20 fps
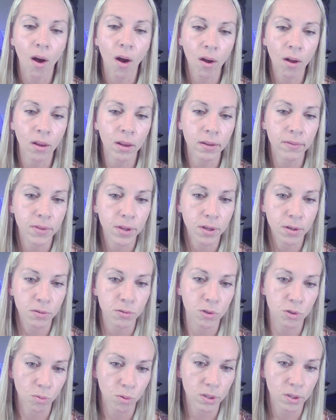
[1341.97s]
All of
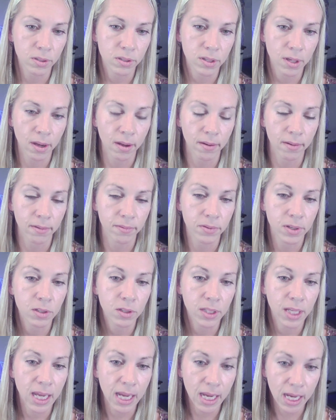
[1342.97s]
those sorts of
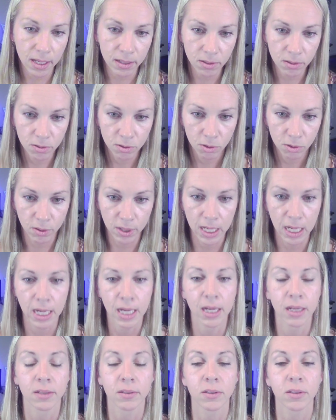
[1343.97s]
cancer
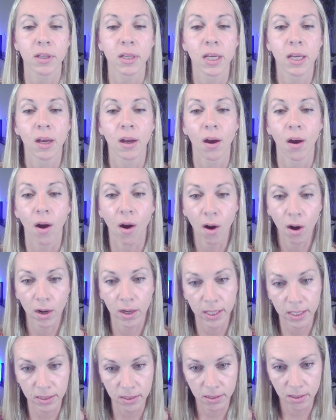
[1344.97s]
screenings are
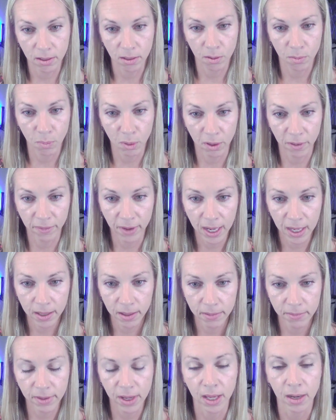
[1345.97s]
considered
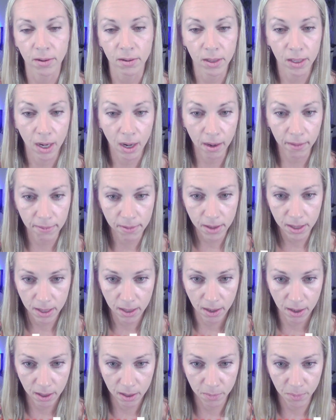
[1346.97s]
preventive and are covered at
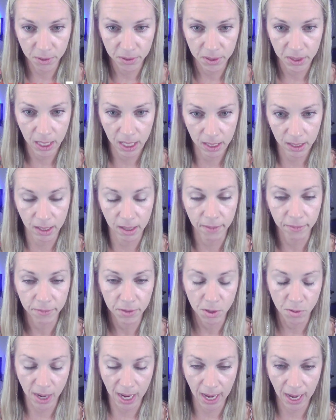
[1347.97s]
100% if
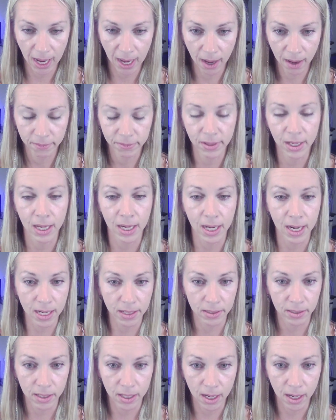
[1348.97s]
you have an
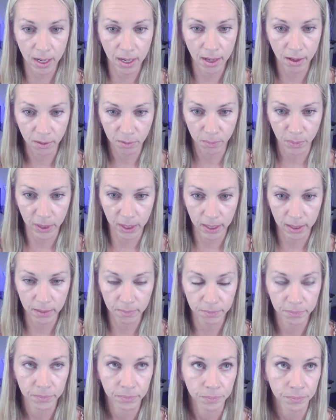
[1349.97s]
ACA health
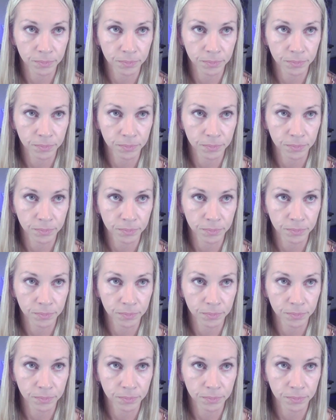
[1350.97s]
plan.